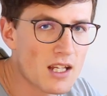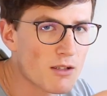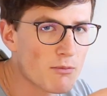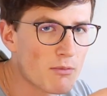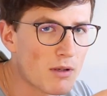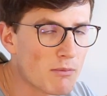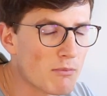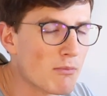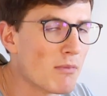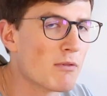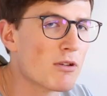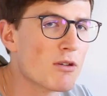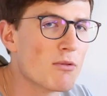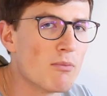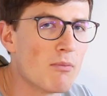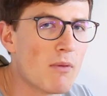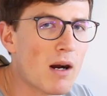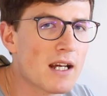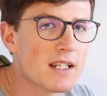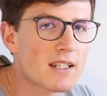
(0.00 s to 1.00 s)
You
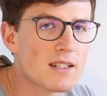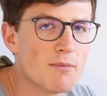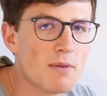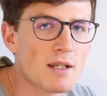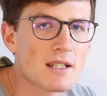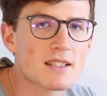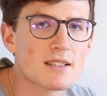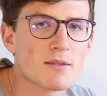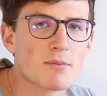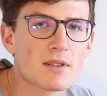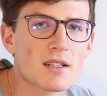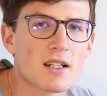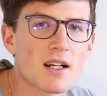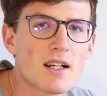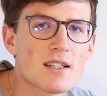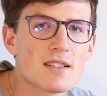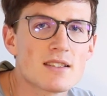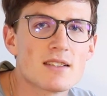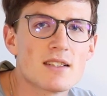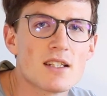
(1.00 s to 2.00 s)
might make some
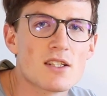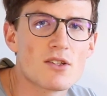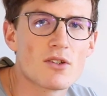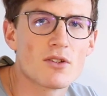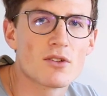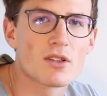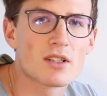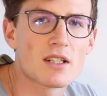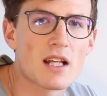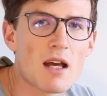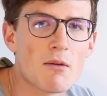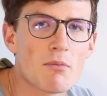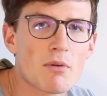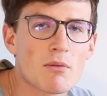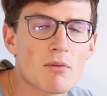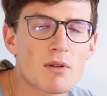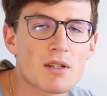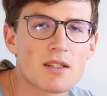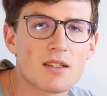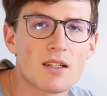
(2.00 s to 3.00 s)
cuts that you're not happy
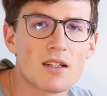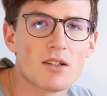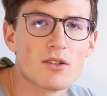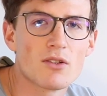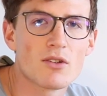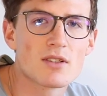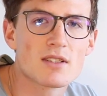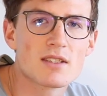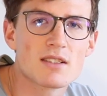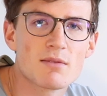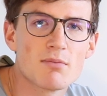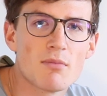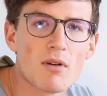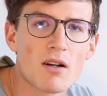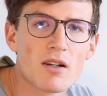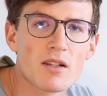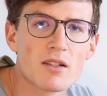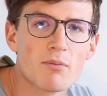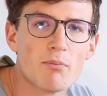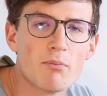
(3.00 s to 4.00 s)
with, that are not
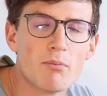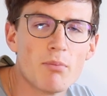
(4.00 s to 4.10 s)
smart,